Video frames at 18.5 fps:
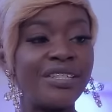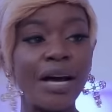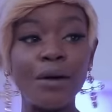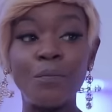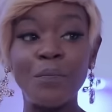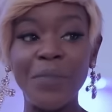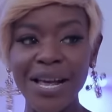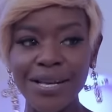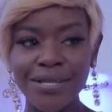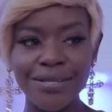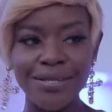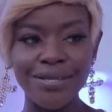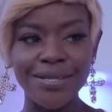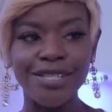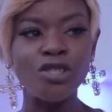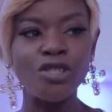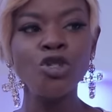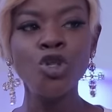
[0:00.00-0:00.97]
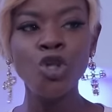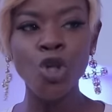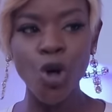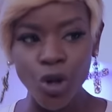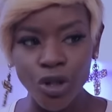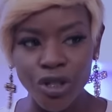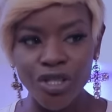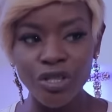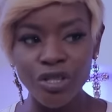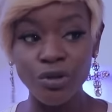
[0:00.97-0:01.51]
Their best is
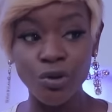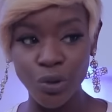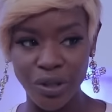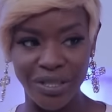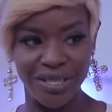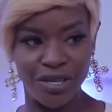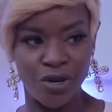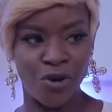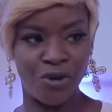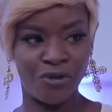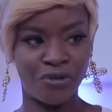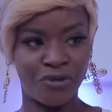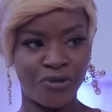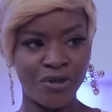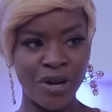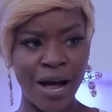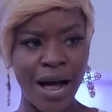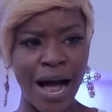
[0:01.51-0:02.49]
not good enough.